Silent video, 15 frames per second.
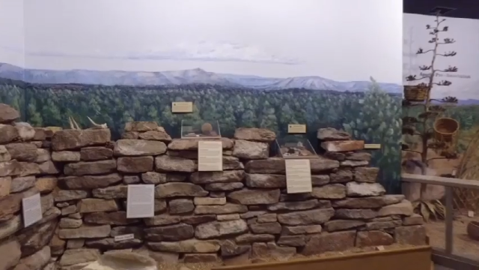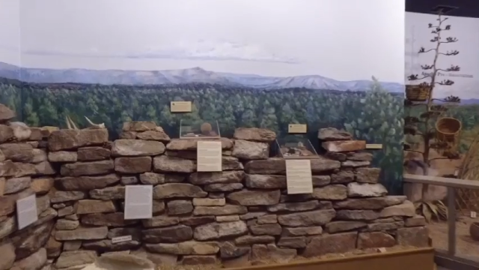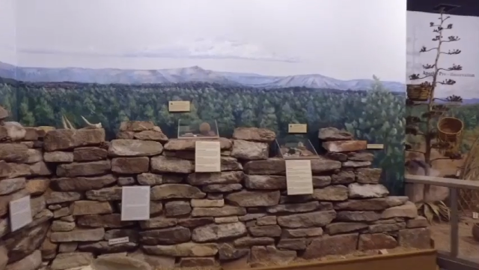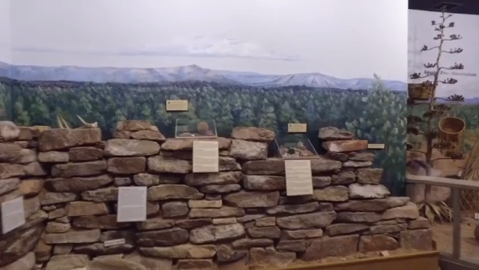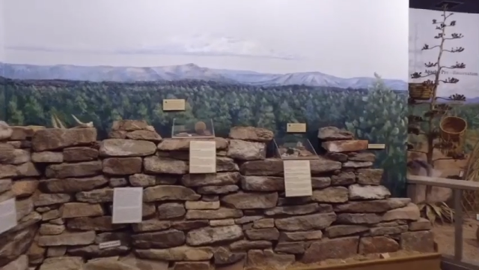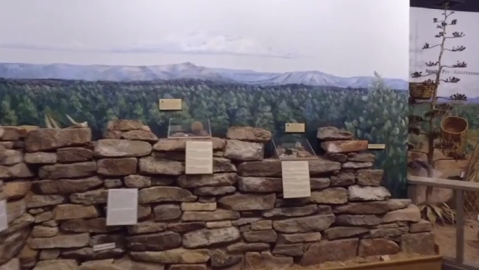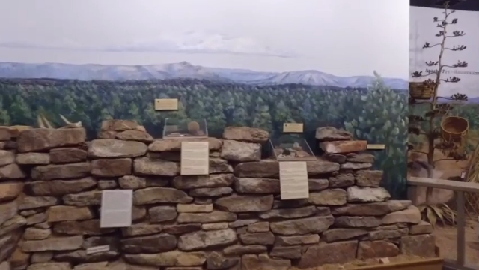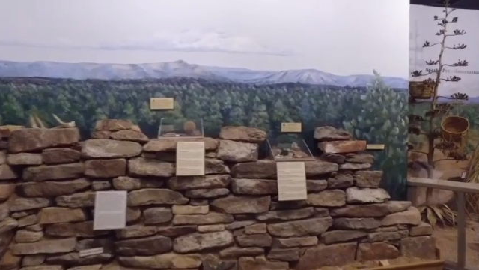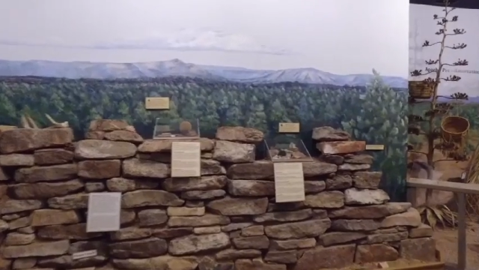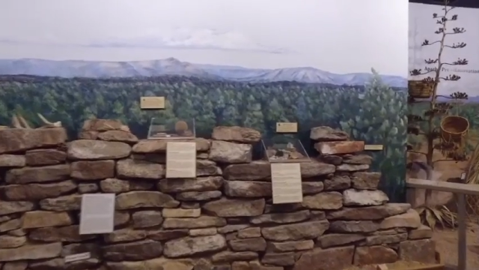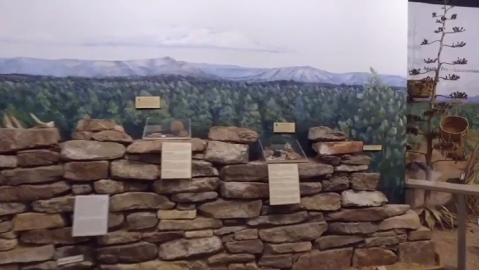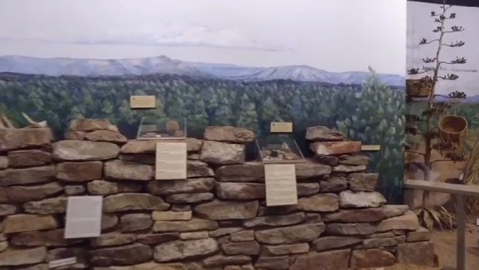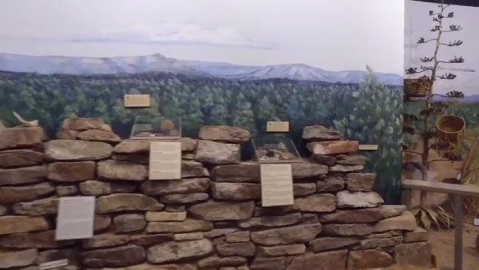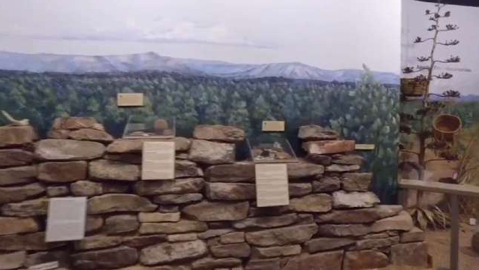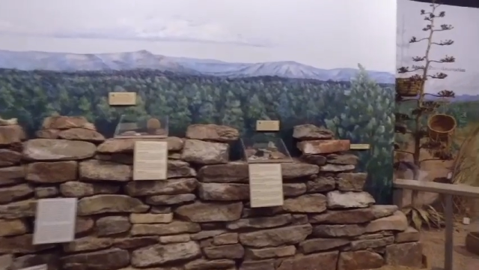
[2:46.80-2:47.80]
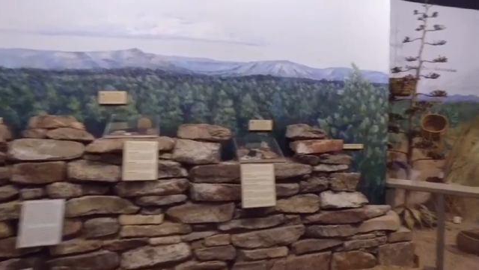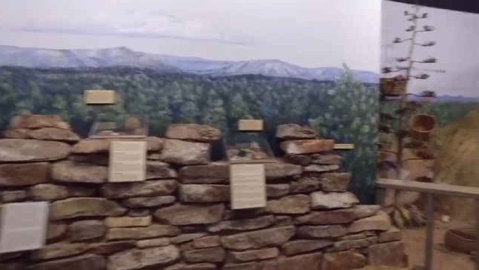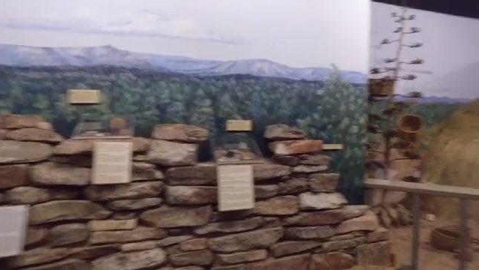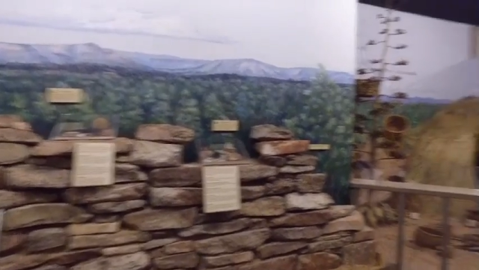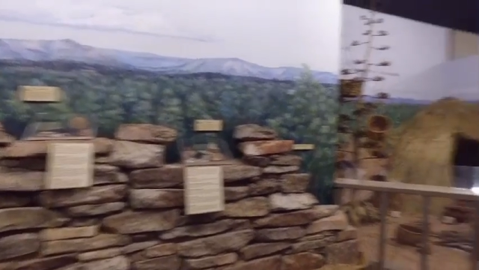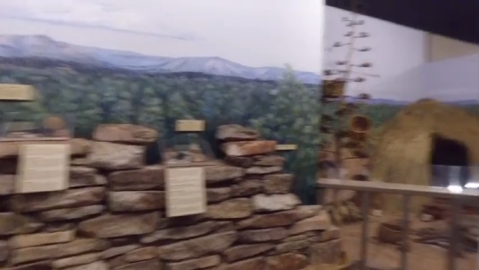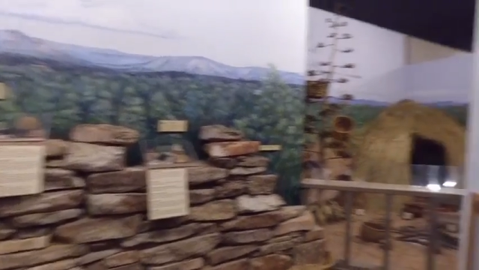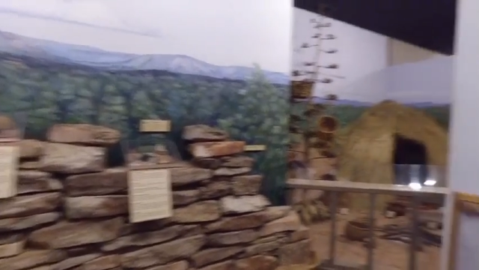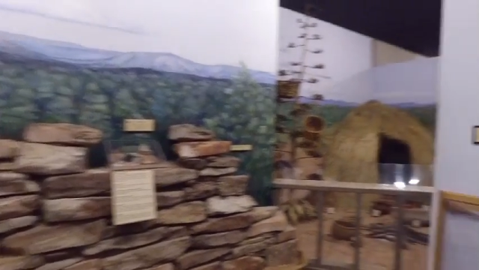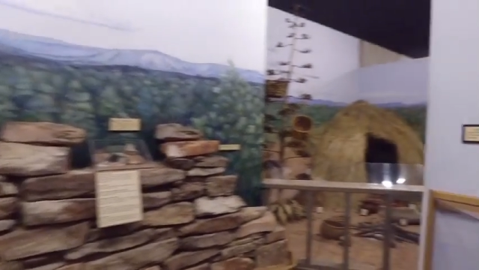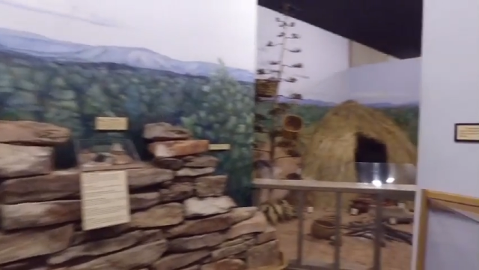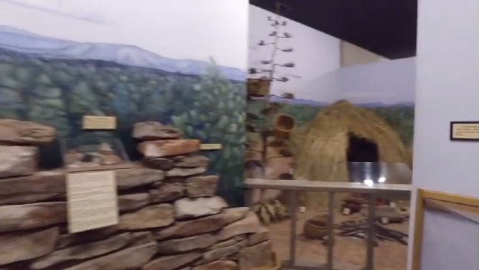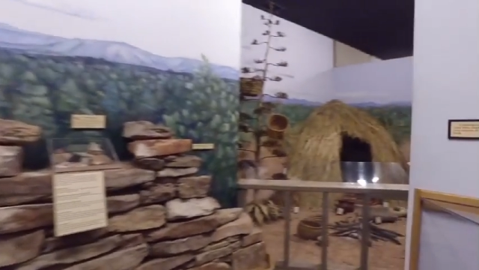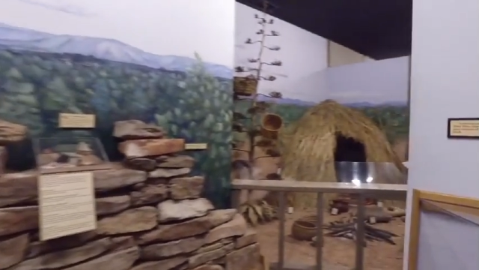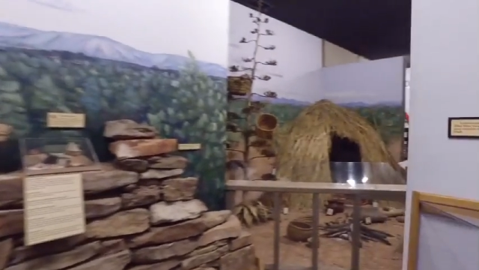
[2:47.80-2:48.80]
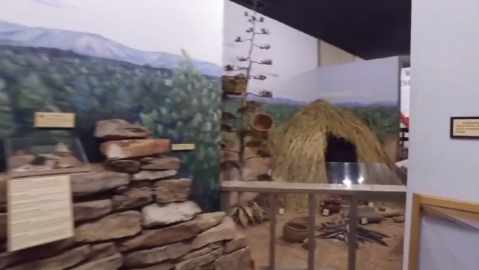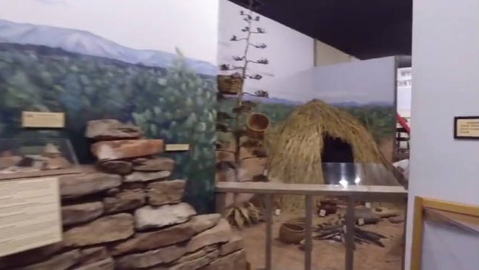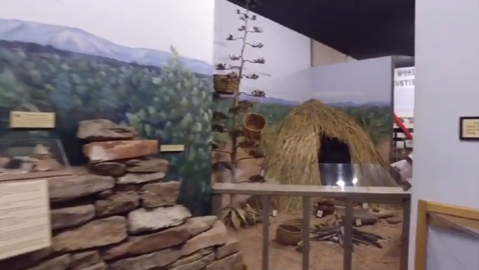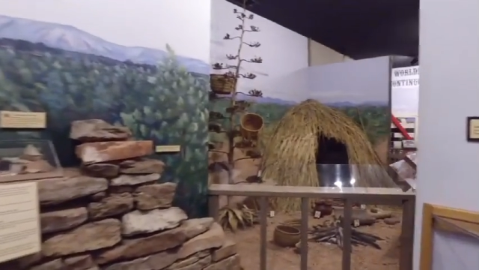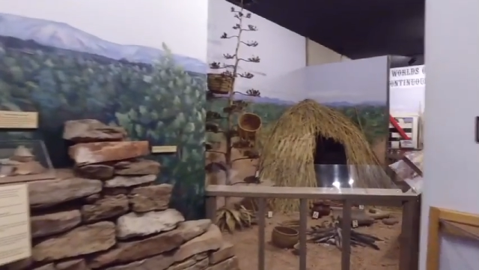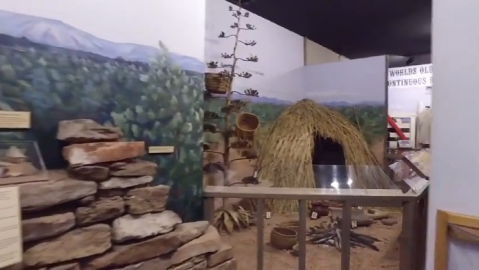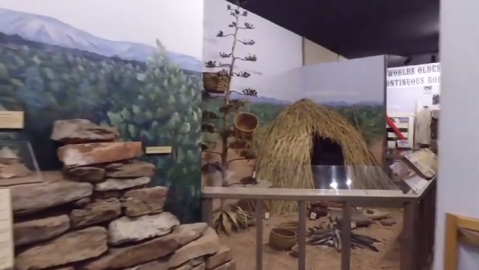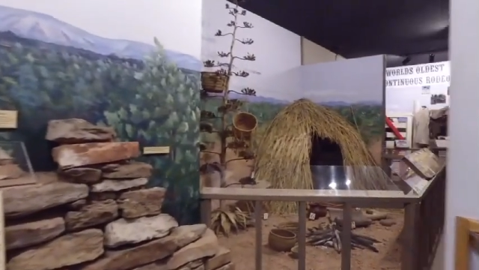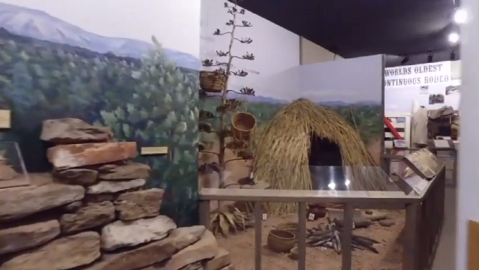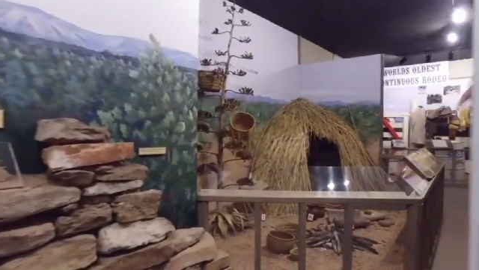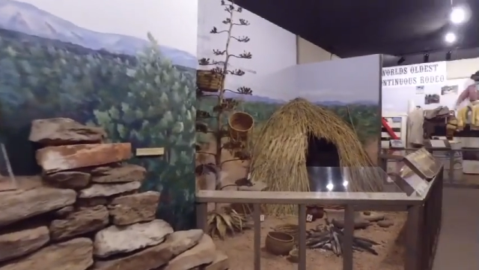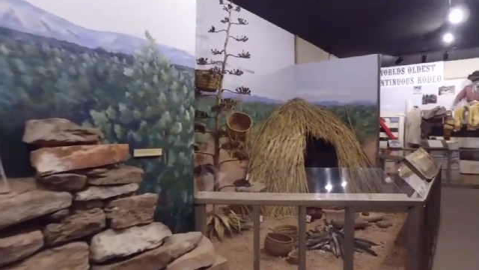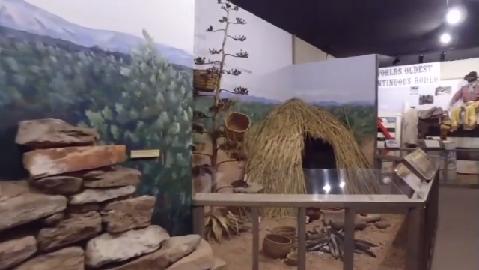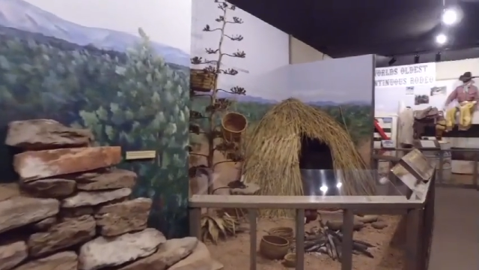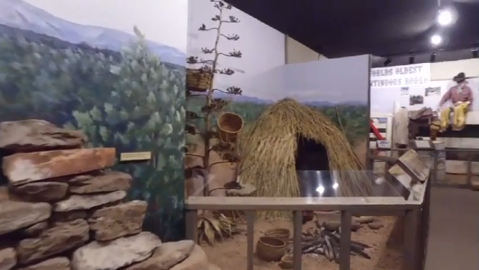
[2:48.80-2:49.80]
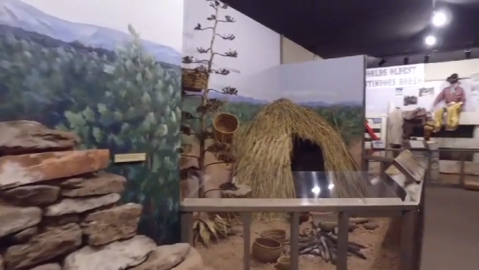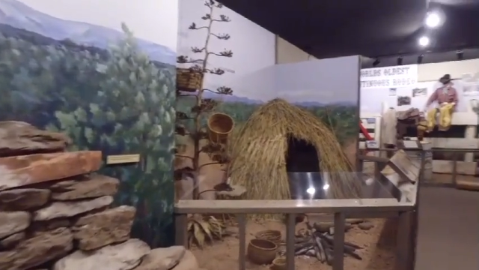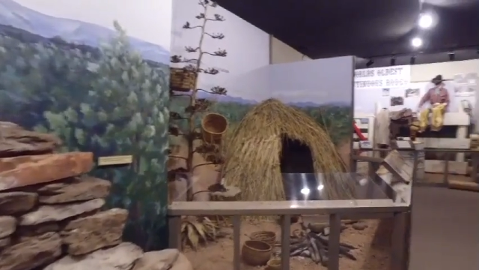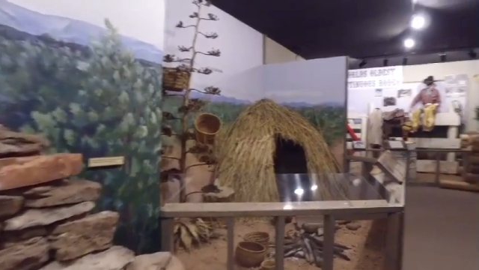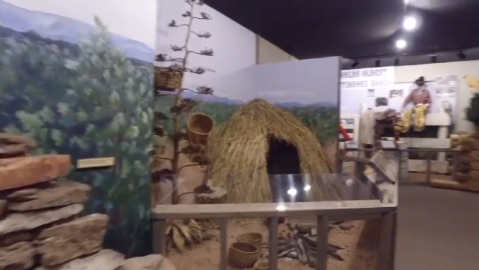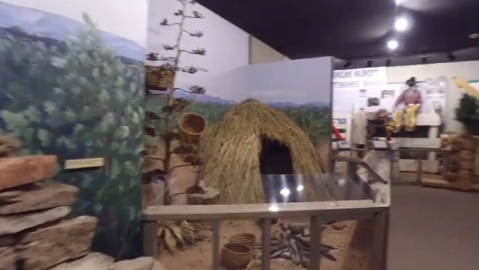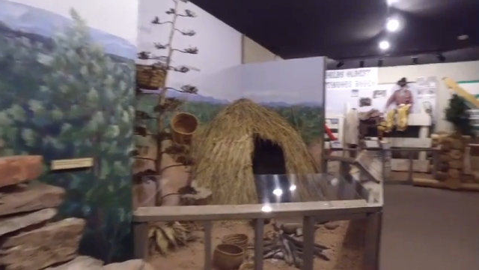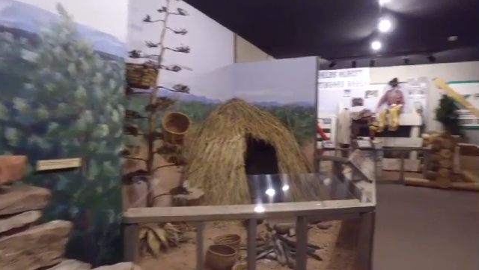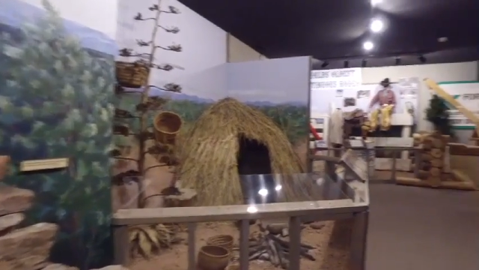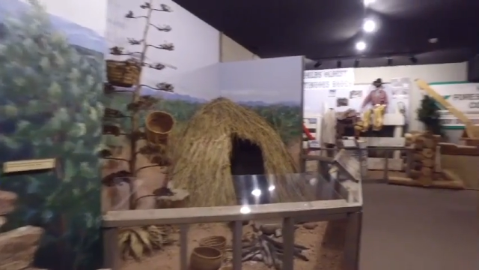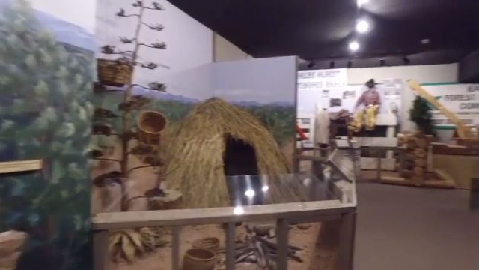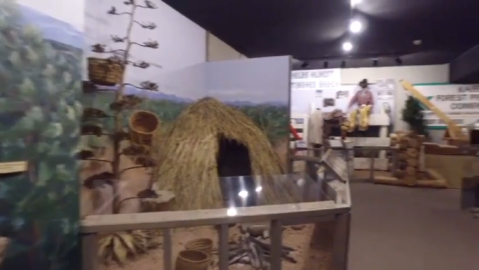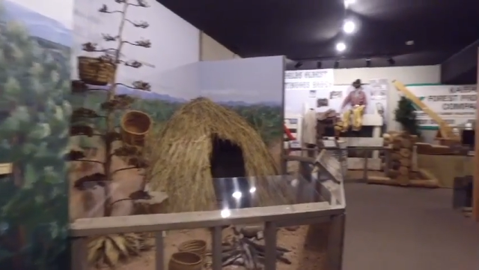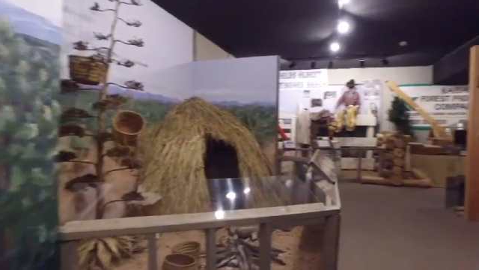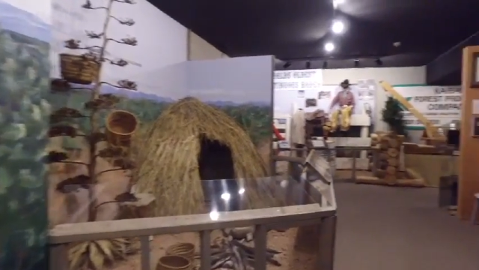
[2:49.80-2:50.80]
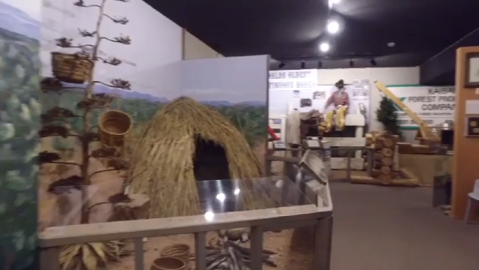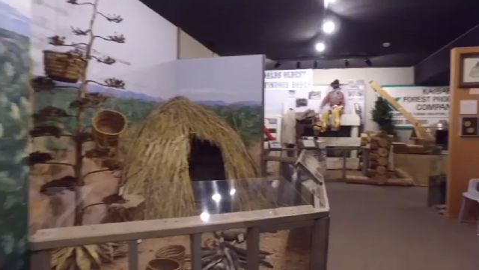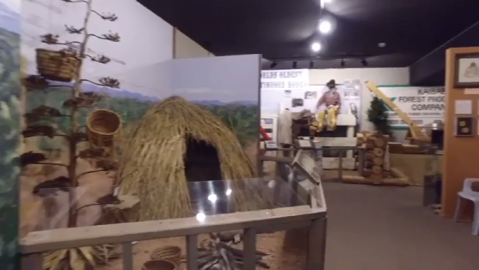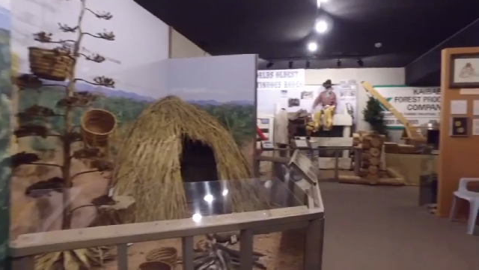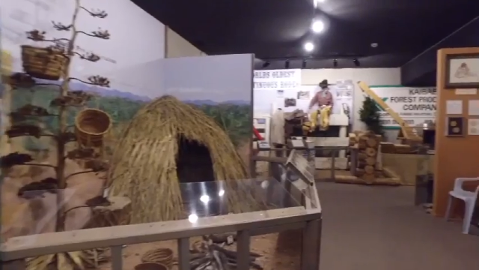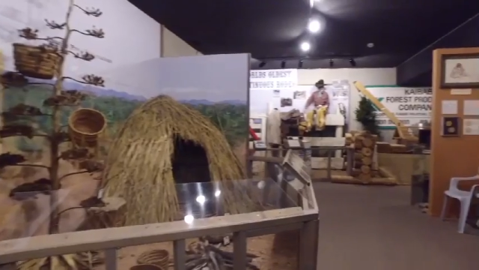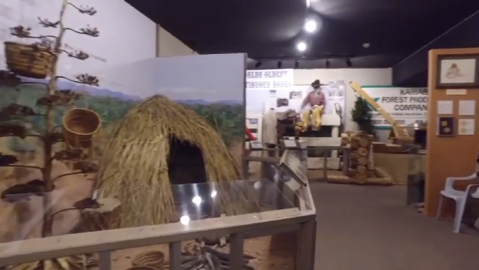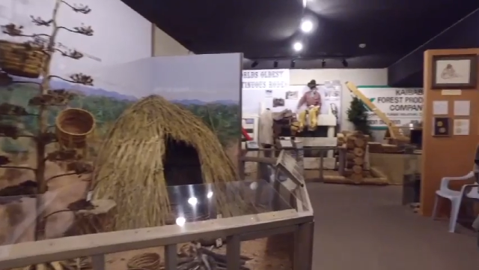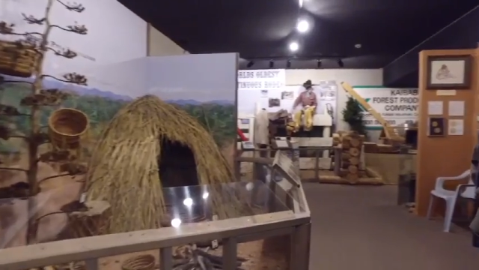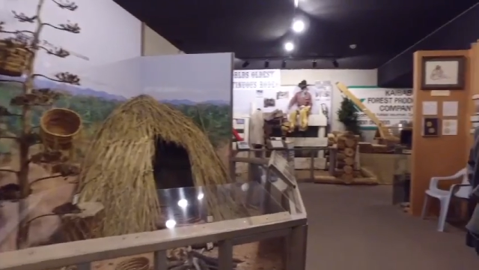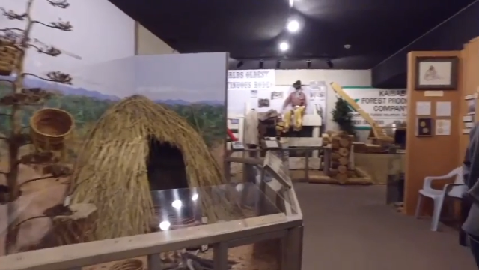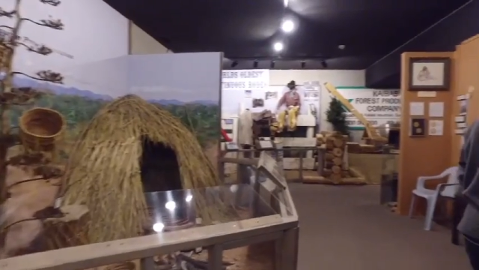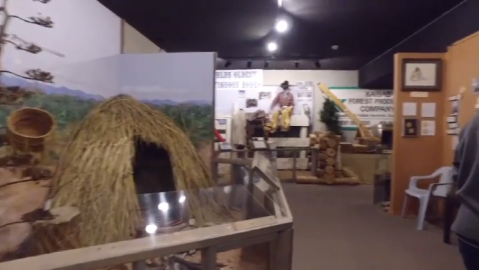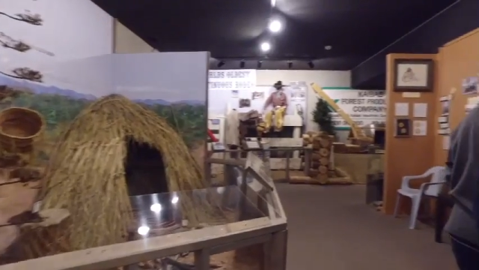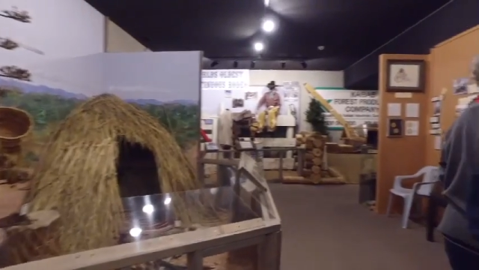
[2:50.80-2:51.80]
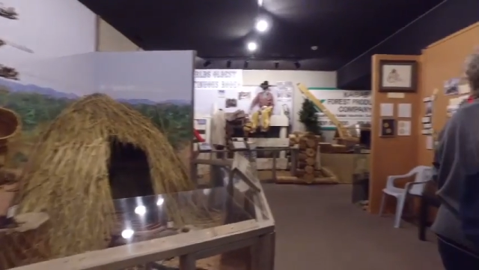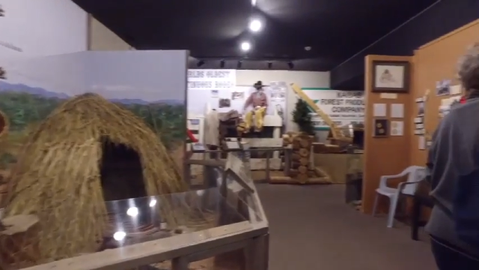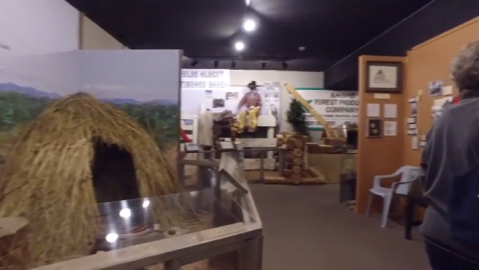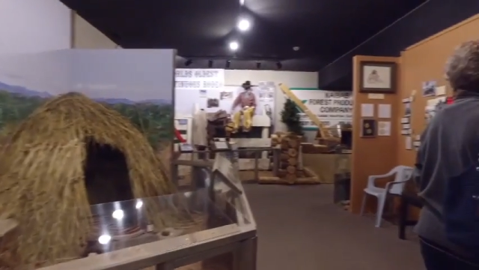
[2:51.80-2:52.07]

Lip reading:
[unreadable: no face in view]